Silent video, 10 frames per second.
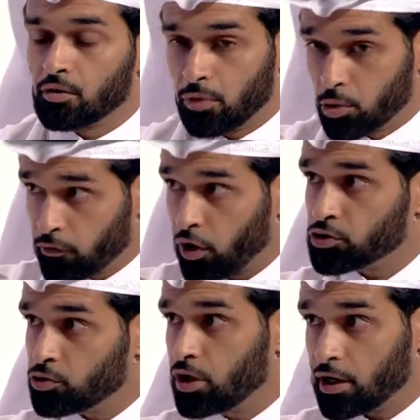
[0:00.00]
But we've
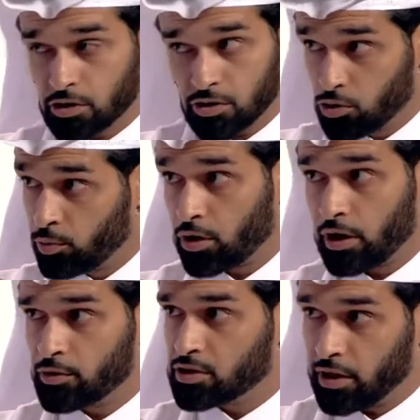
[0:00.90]
also got just 2 more
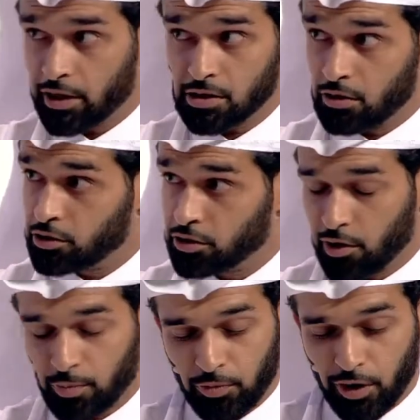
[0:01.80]
elements in legacy, and I'll shut
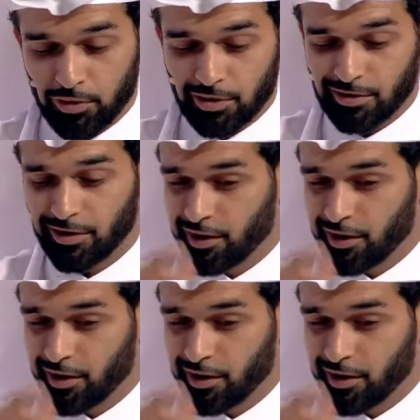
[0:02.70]
up, I promise.